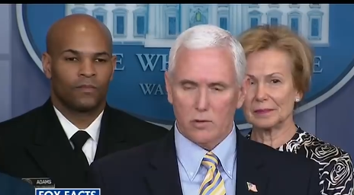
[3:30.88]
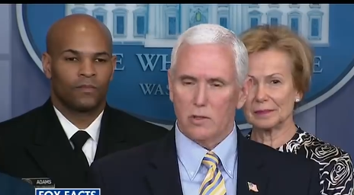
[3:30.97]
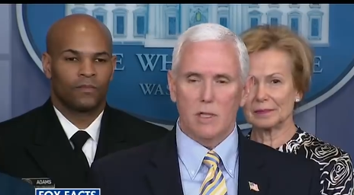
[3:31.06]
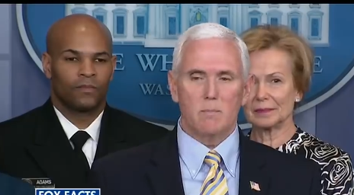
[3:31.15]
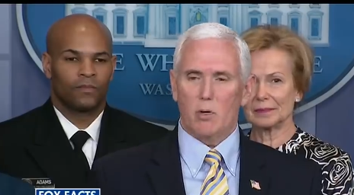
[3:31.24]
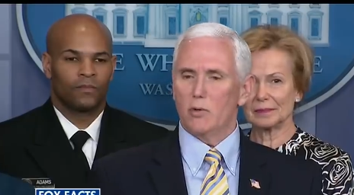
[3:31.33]

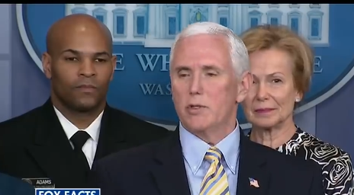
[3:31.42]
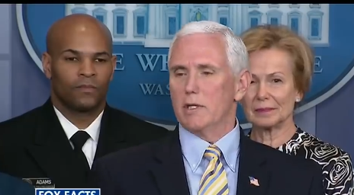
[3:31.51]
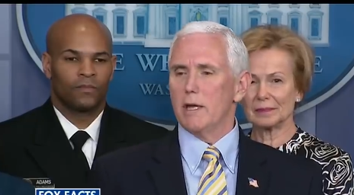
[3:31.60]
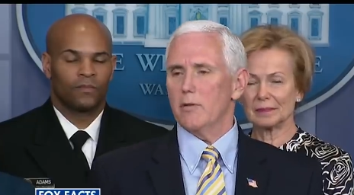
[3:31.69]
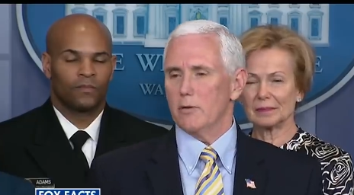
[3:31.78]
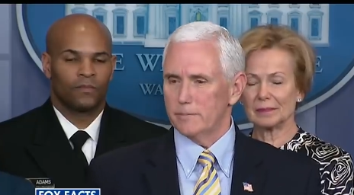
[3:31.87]
Speaker 1: today, pulled
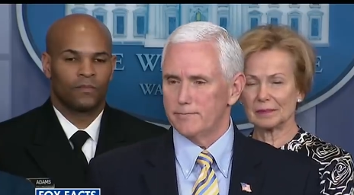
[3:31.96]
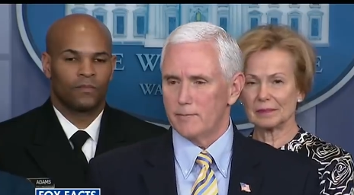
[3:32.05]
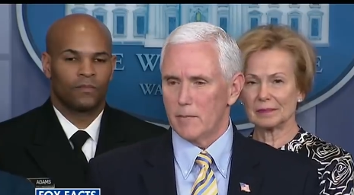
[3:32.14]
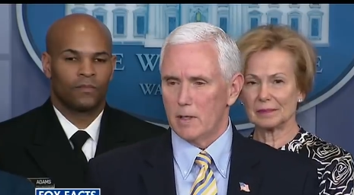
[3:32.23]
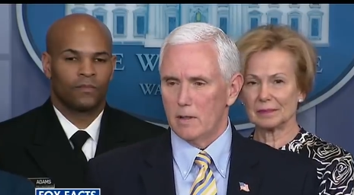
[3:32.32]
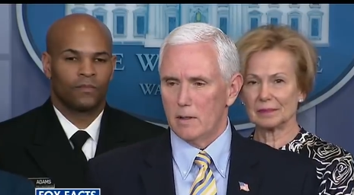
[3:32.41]
together
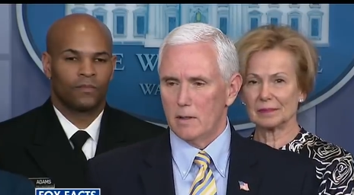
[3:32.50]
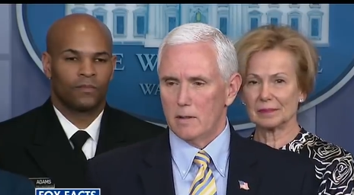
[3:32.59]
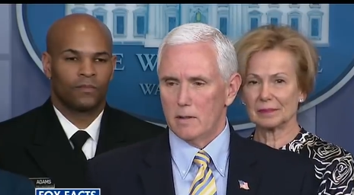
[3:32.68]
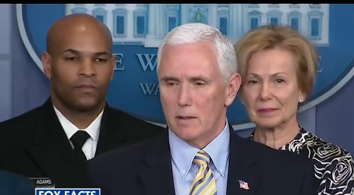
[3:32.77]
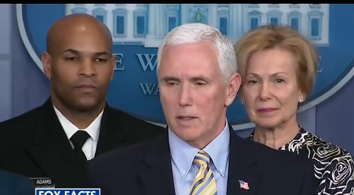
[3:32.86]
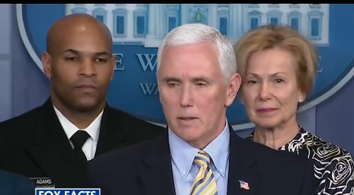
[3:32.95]

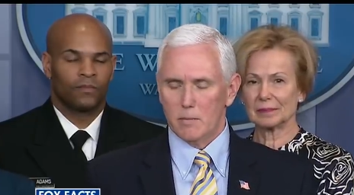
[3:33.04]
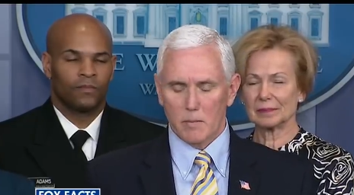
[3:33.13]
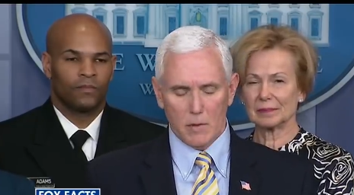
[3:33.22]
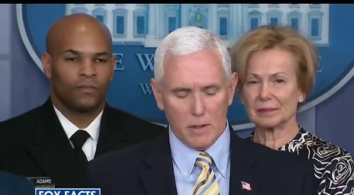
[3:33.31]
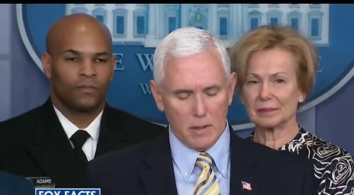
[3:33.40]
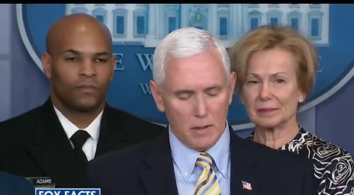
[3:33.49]

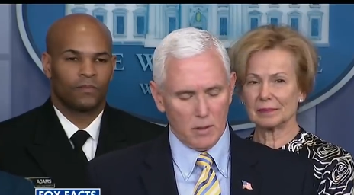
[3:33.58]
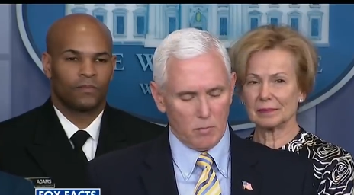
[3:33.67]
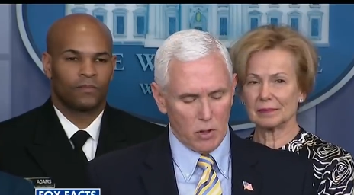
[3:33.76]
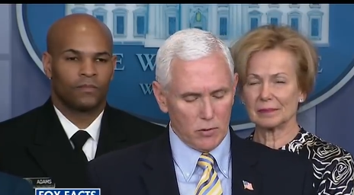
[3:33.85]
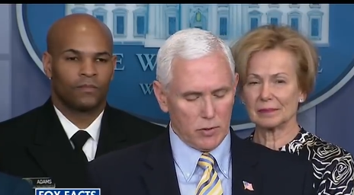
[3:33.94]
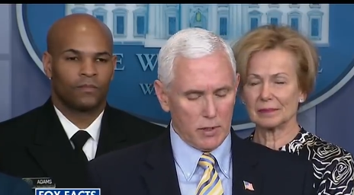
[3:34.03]

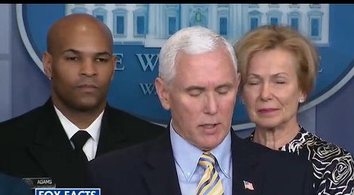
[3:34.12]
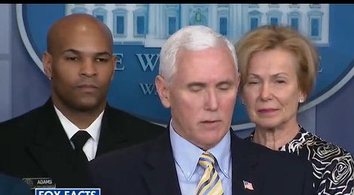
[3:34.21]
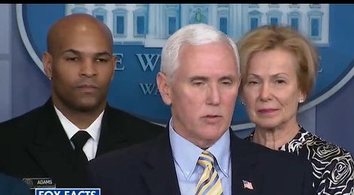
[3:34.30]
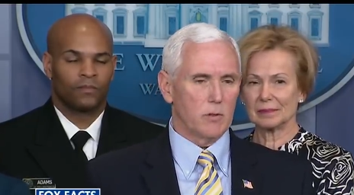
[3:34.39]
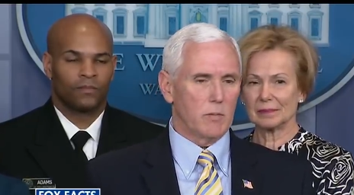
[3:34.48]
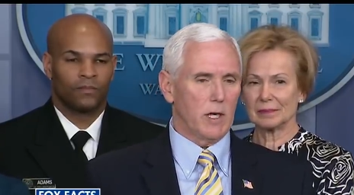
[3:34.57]

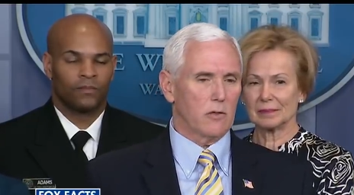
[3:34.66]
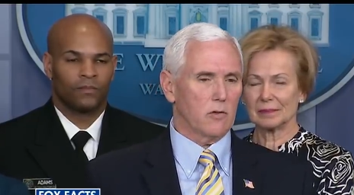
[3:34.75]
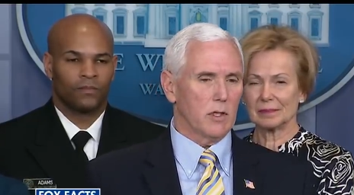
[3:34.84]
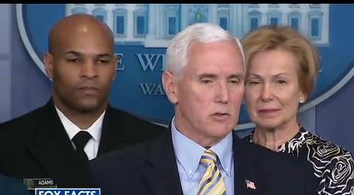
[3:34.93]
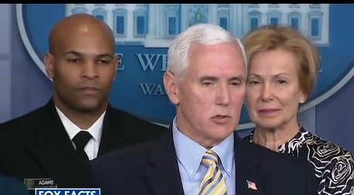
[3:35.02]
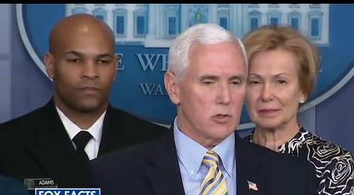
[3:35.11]
to pass
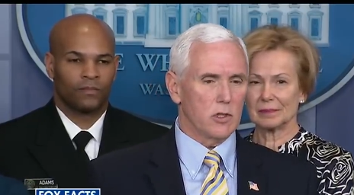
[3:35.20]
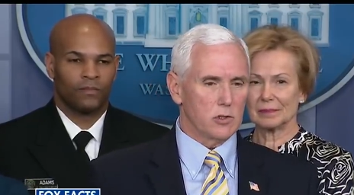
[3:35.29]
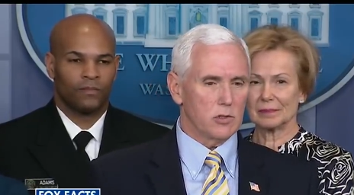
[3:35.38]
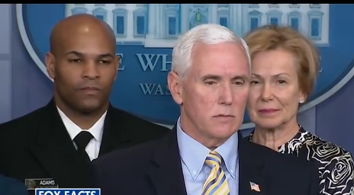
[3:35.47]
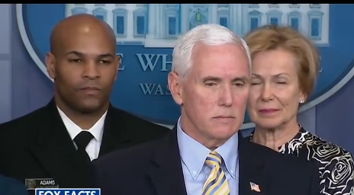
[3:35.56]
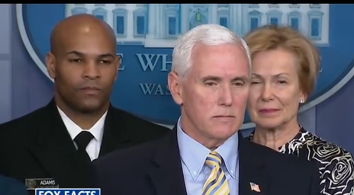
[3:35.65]

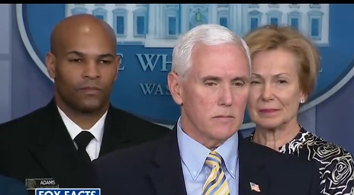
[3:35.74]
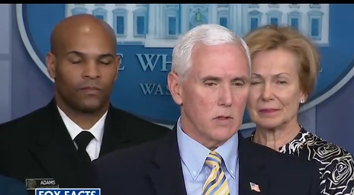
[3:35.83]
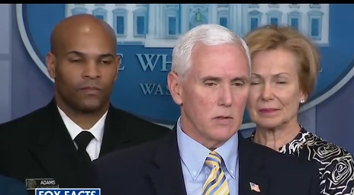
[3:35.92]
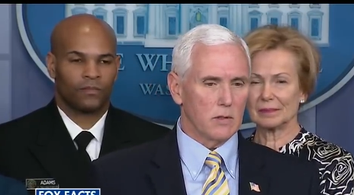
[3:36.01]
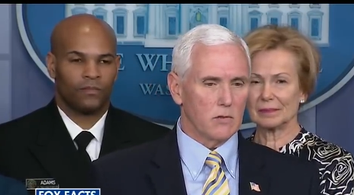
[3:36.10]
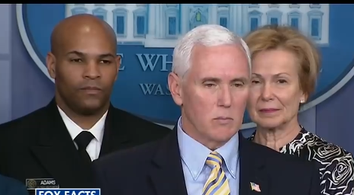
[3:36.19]
legislation
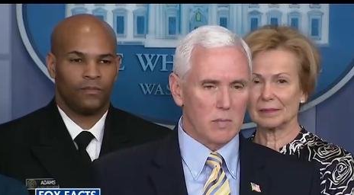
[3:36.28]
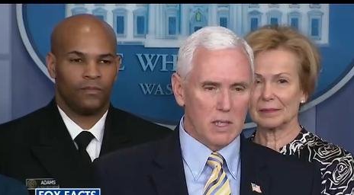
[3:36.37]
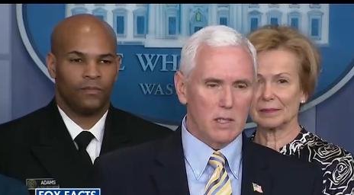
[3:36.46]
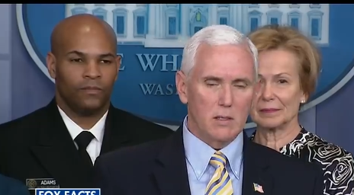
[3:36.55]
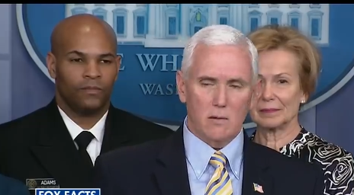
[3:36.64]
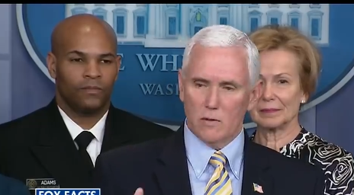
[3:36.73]
that's
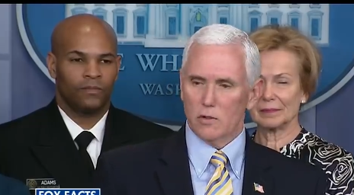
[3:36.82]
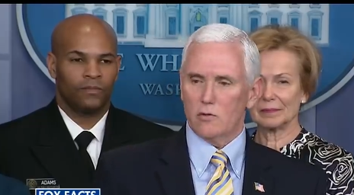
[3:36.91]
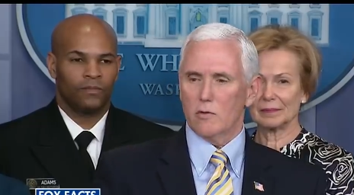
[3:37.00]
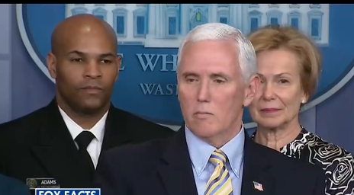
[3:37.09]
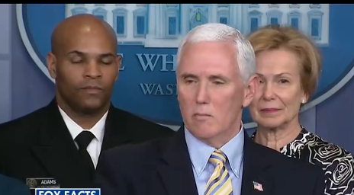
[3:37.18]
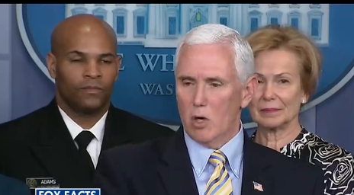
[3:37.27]
meeting
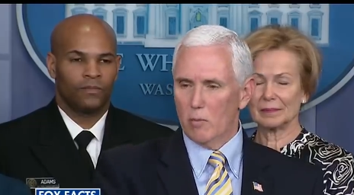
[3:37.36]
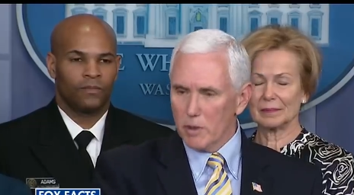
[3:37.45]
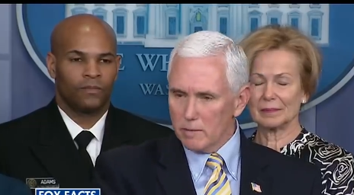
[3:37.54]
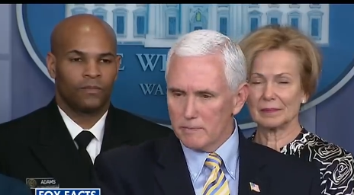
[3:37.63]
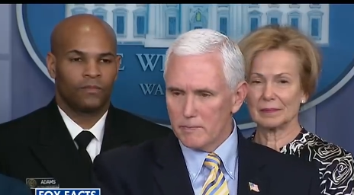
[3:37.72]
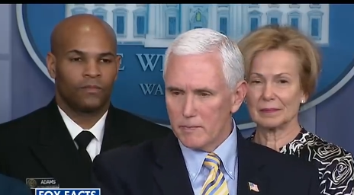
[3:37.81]
this
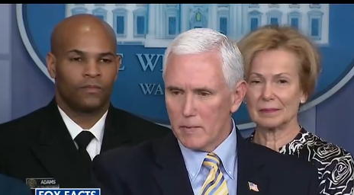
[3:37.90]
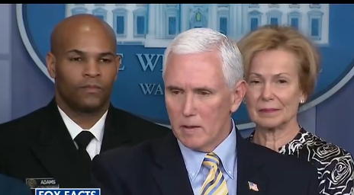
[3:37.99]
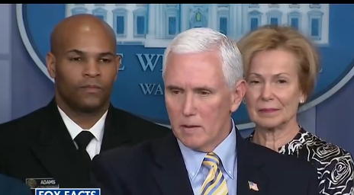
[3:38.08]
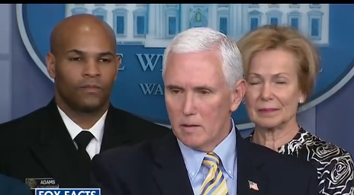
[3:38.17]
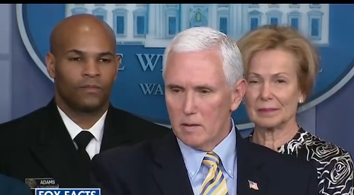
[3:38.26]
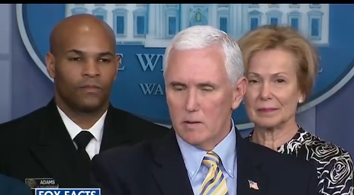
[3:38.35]
moment
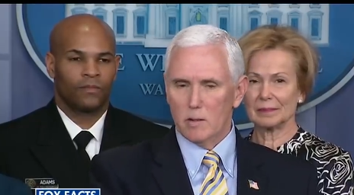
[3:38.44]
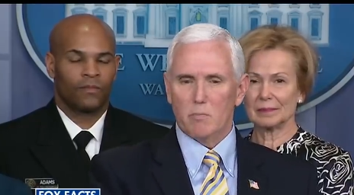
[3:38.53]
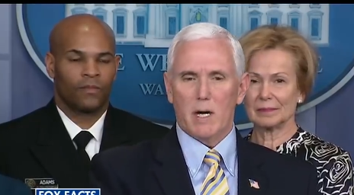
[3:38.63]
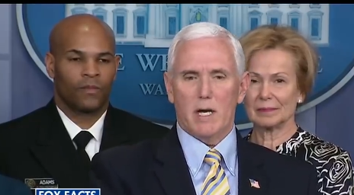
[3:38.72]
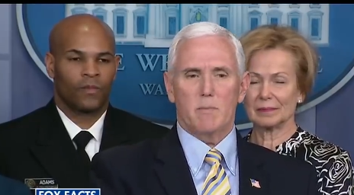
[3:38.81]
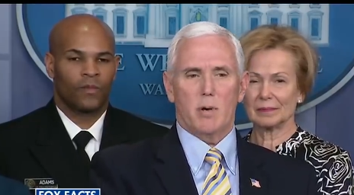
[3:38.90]
in the
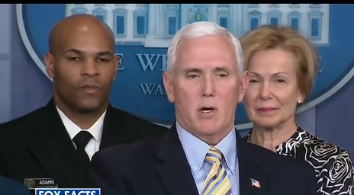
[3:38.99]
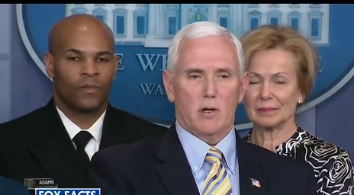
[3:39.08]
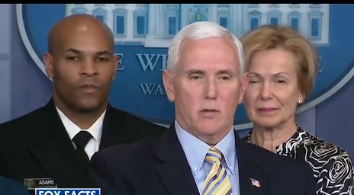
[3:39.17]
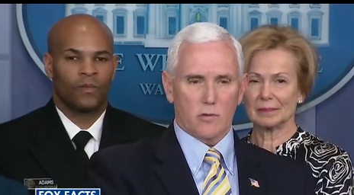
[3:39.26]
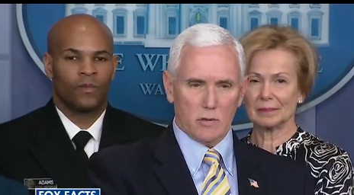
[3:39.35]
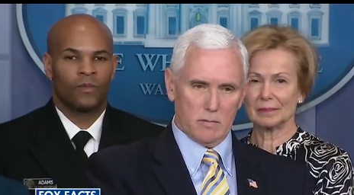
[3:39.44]

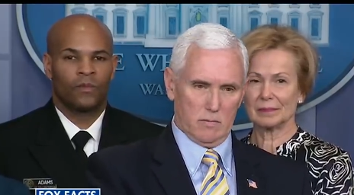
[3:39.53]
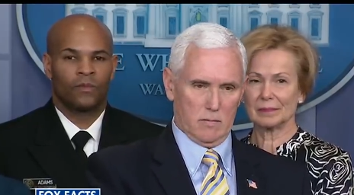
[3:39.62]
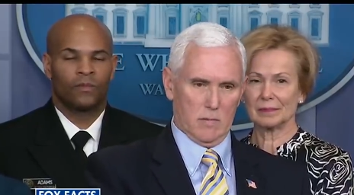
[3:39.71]
bipartisan,